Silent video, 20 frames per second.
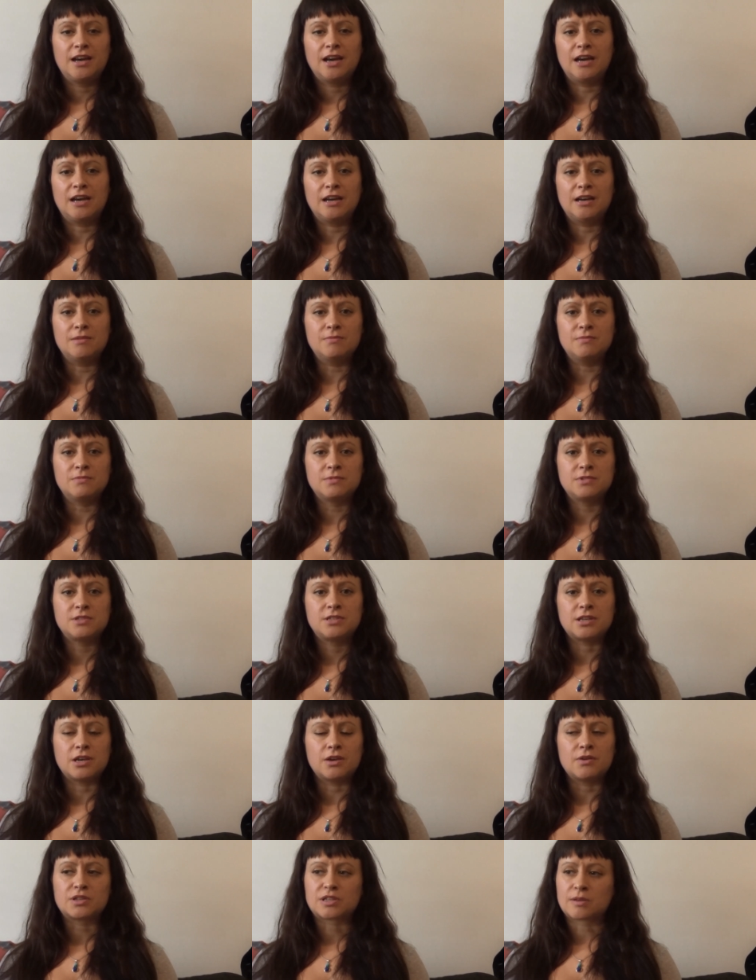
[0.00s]
Um,
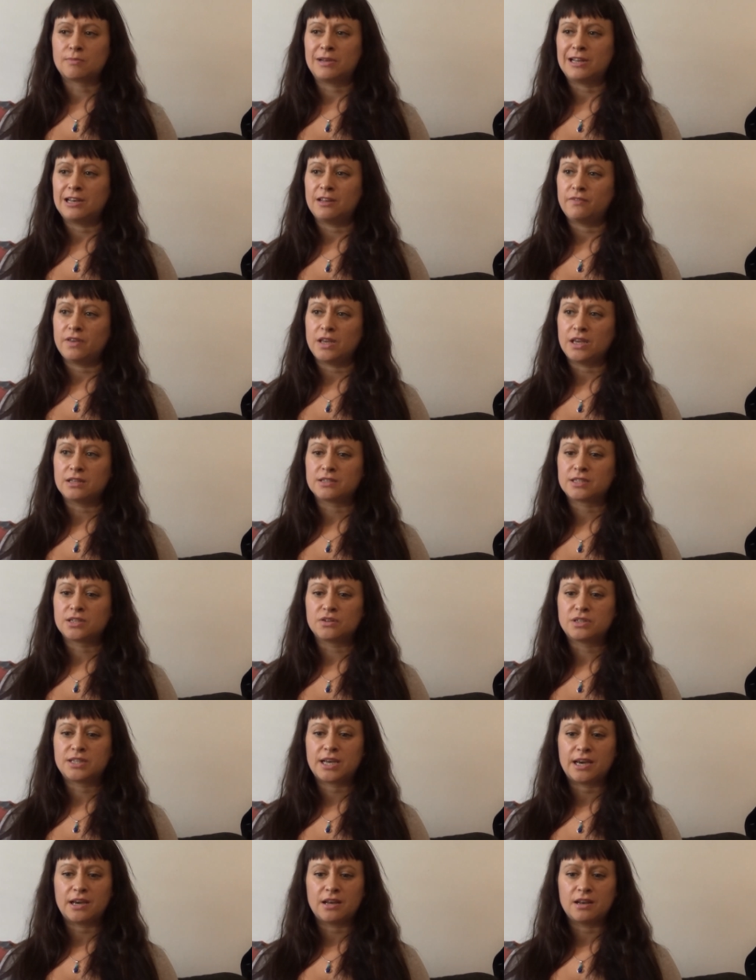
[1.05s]
so I was completely vegan till
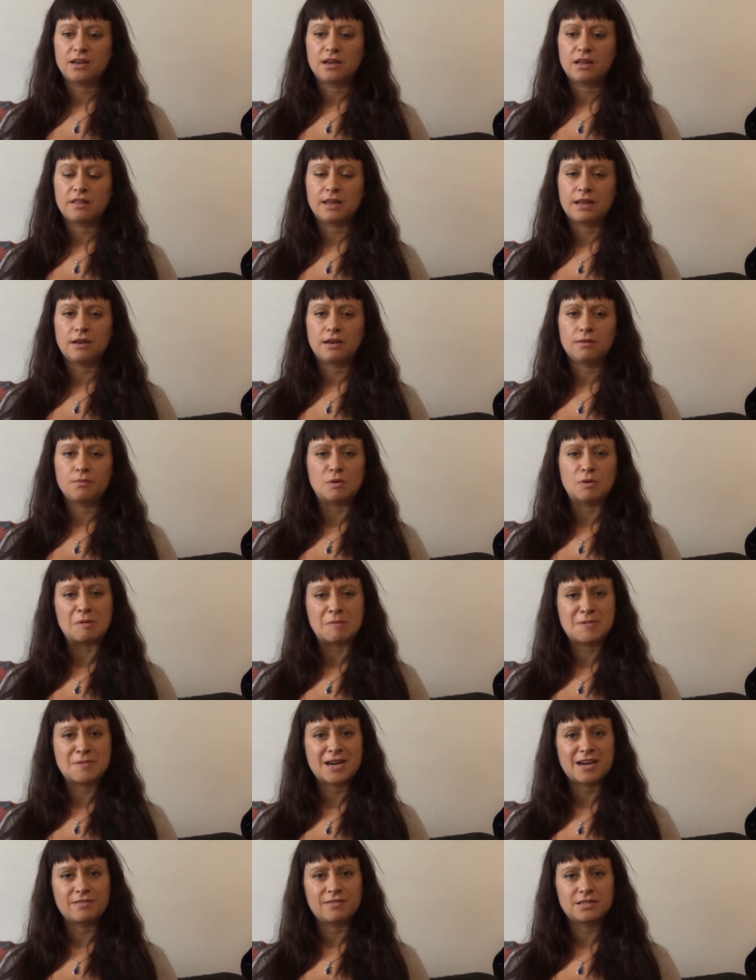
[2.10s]
10 and then when my
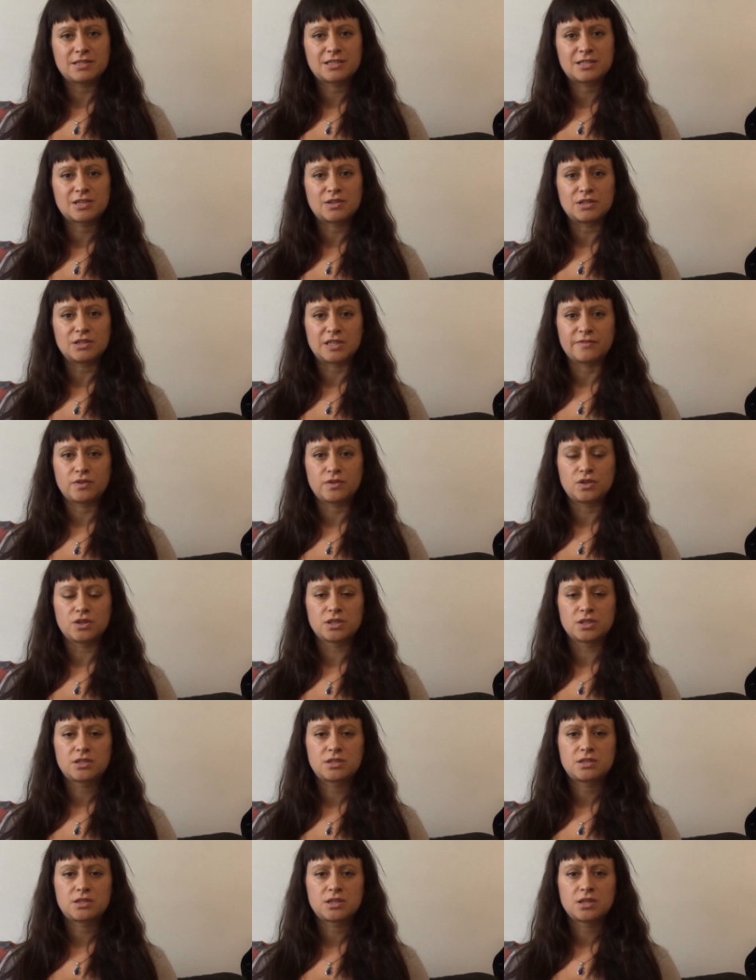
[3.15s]
parents got
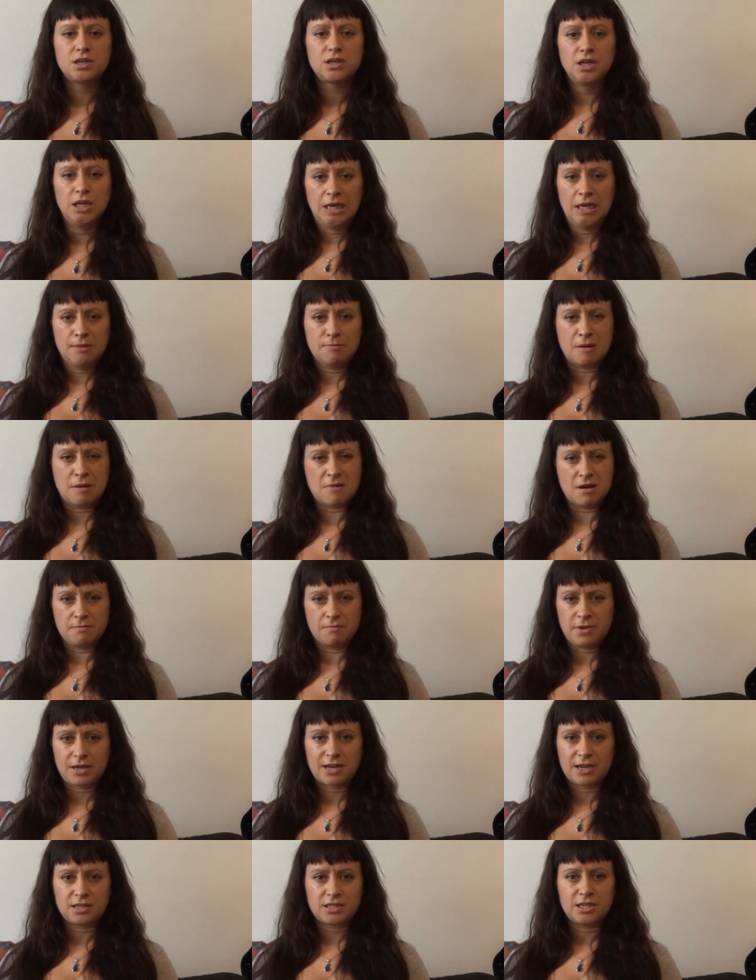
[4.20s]
divorced my mum
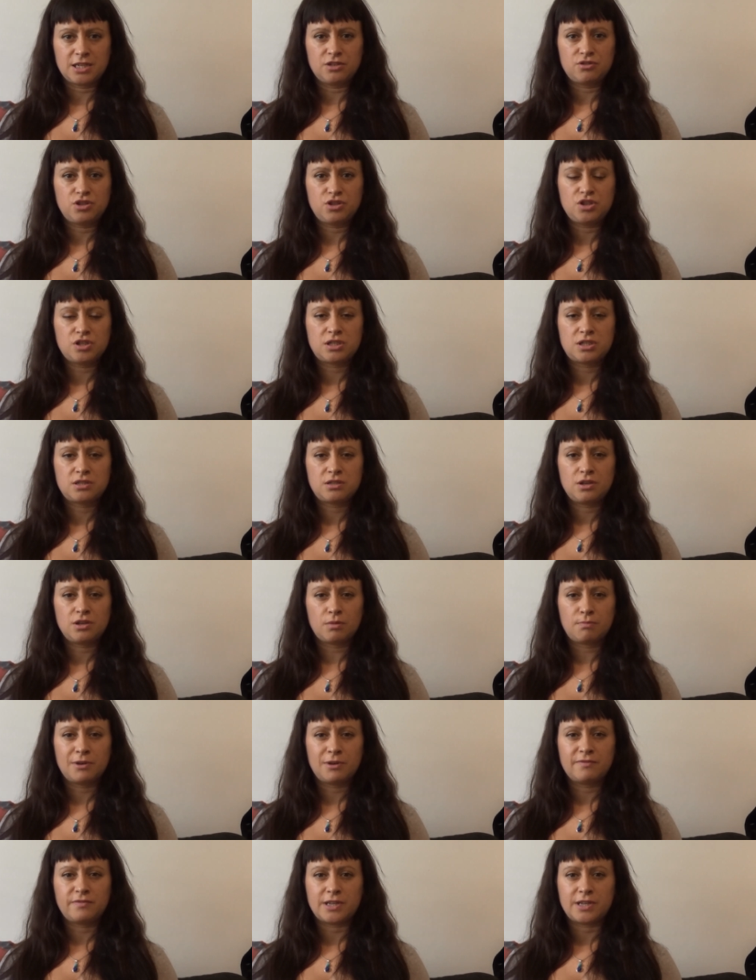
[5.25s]
began to introduce the
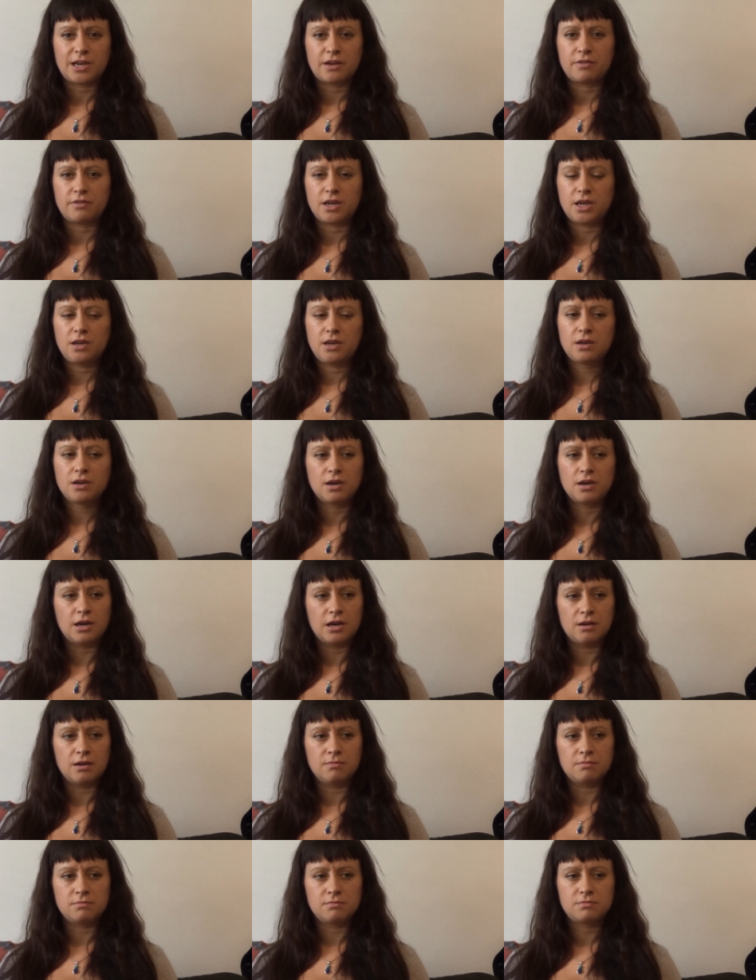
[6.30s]
odd bit of dairy
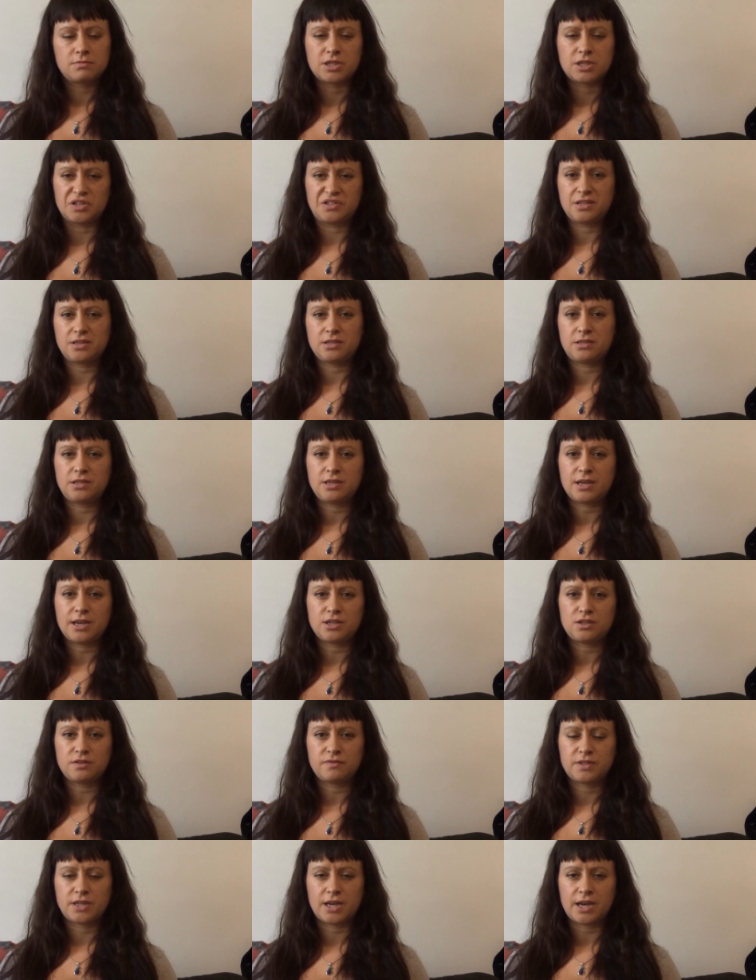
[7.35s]
um, so since the
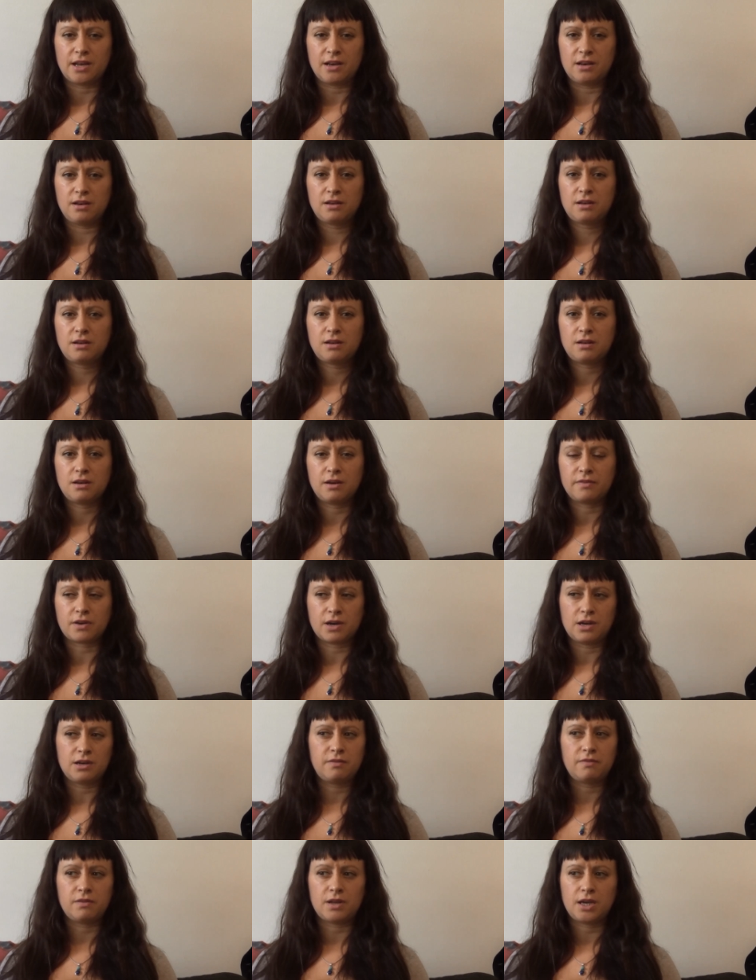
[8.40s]
age of 10 I've
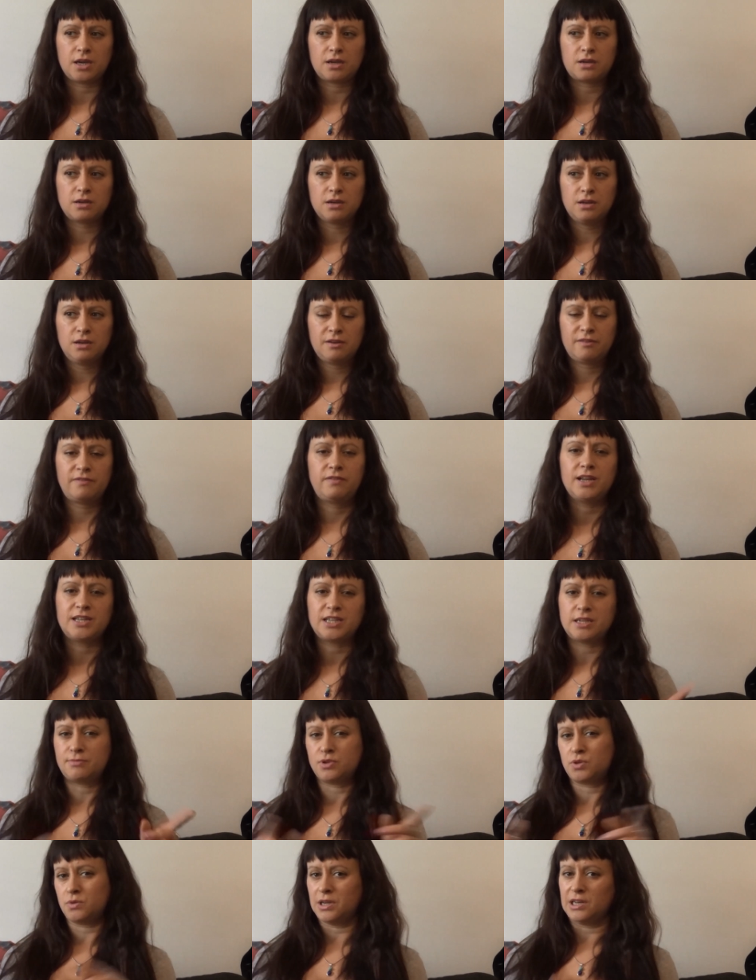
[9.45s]
kind of like
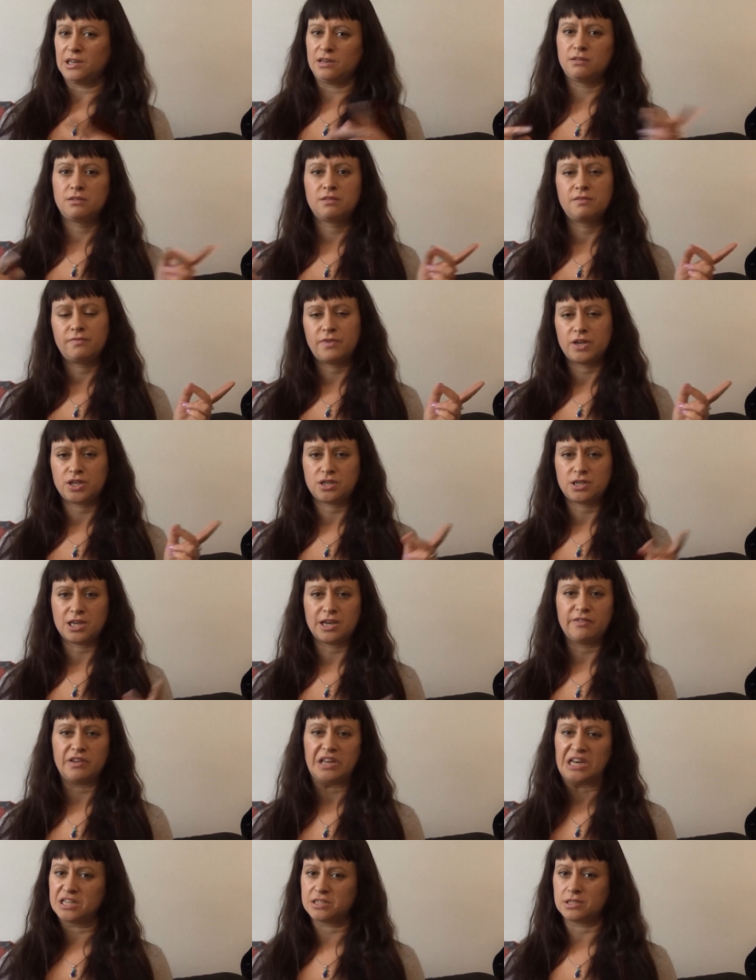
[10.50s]
flitted between
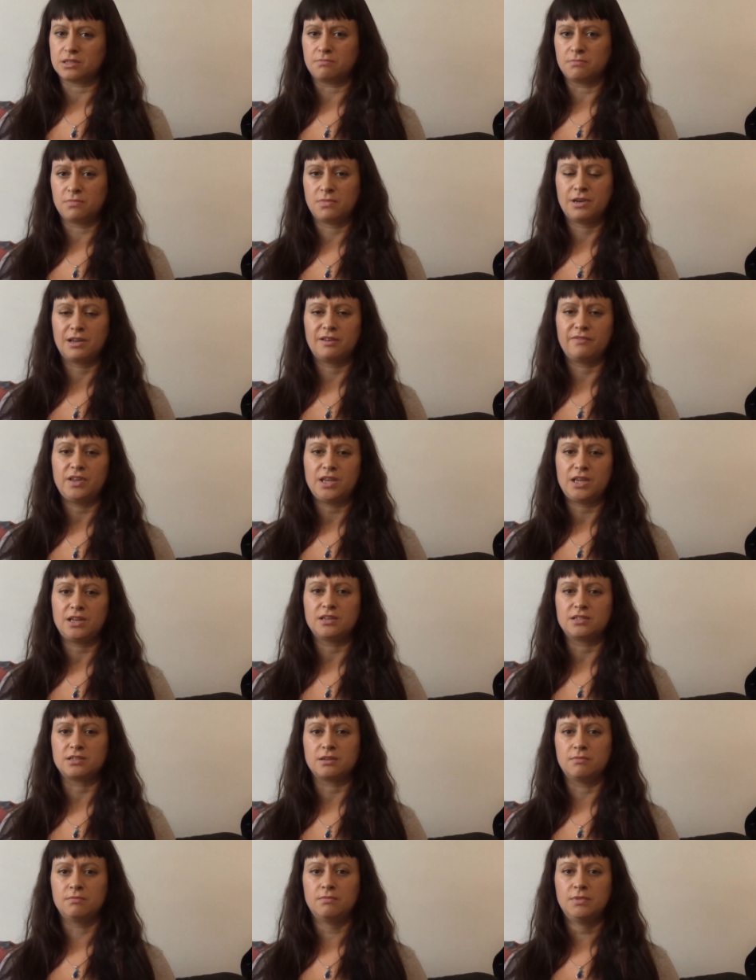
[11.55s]
vegetarianism and
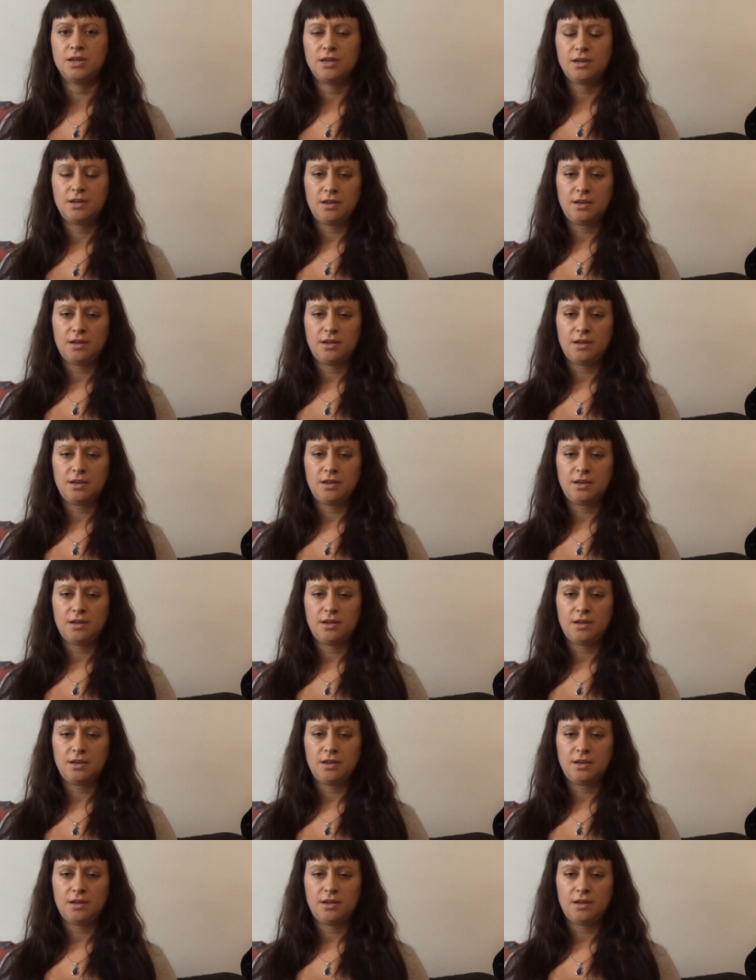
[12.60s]
veganism